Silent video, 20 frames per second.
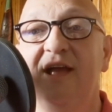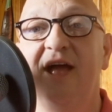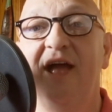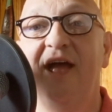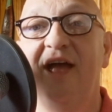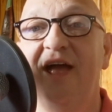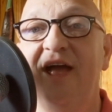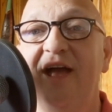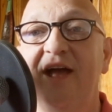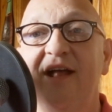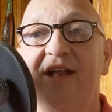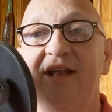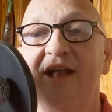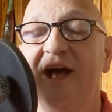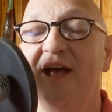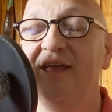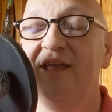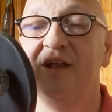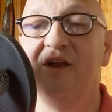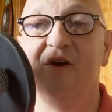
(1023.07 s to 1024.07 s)
and,
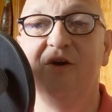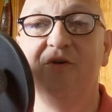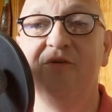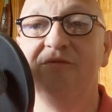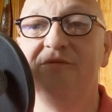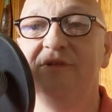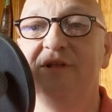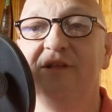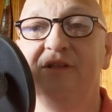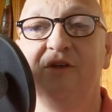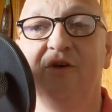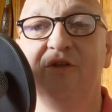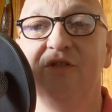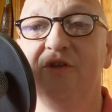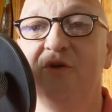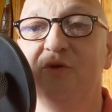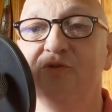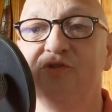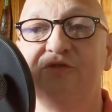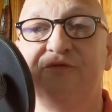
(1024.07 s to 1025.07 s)
you know,
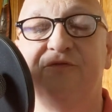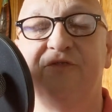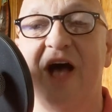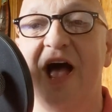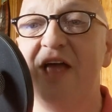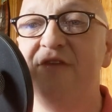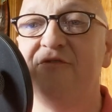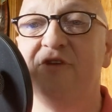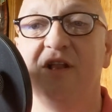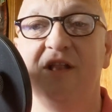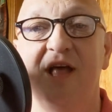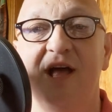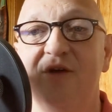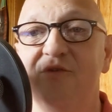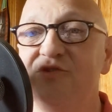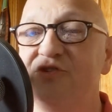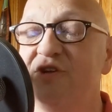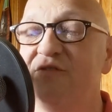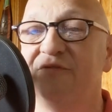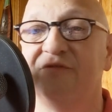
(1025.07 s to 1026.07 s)
those five
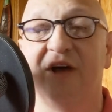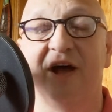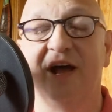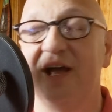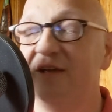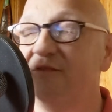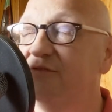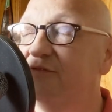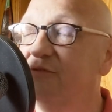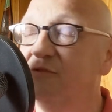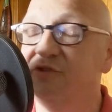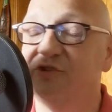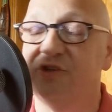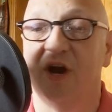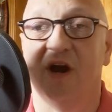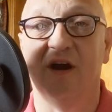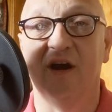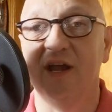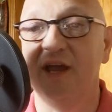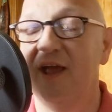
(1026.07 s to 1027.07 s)
clowns at five,
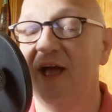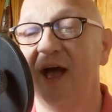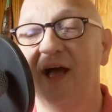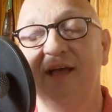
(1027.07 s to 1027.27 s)
sorry,